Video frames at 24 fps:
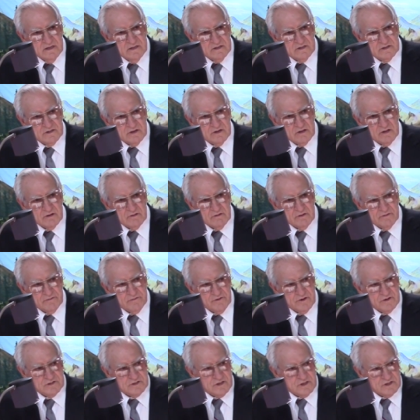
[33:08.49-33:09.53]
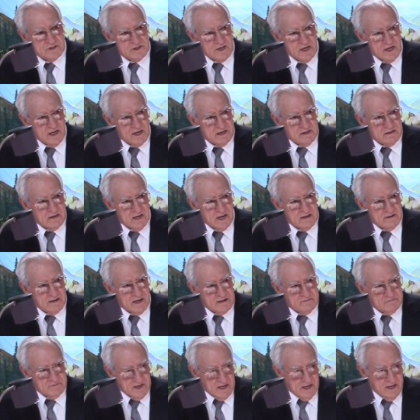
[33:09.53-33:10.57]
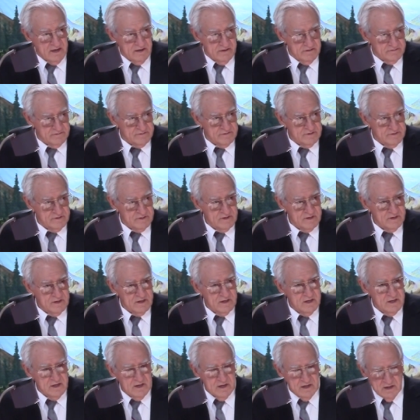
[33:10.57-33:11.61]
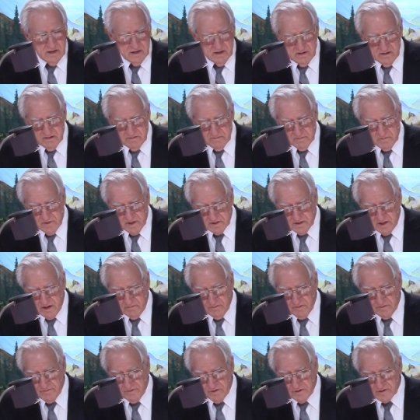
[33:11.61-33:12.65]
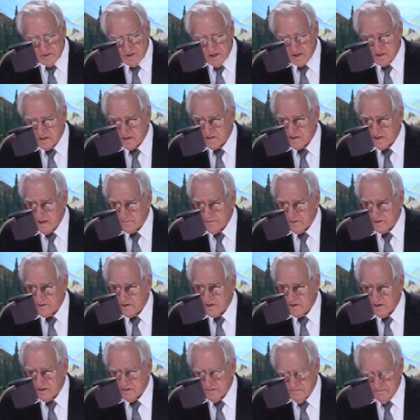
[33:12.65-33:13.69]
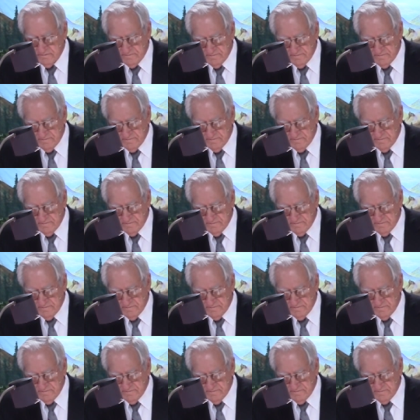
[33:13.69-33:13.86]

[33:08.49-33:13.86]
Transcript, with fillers: Sure, they were first to sin, uh, Eve, but they were first at the sepulchre.